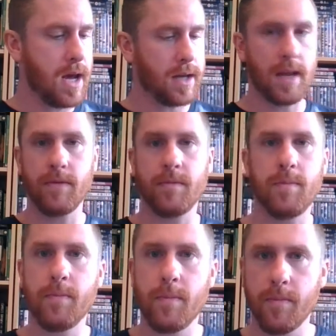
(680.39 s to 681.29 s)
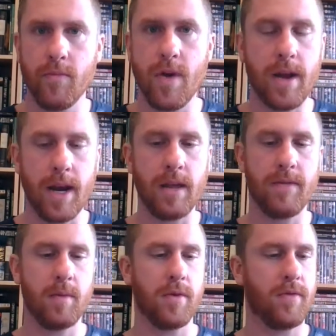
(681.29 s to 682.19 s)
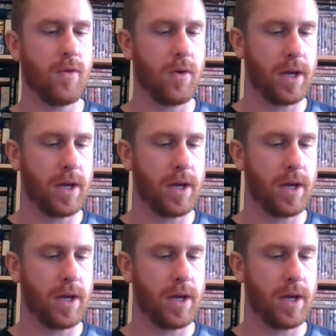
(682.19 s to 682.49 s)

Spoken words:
I'd never written anything before,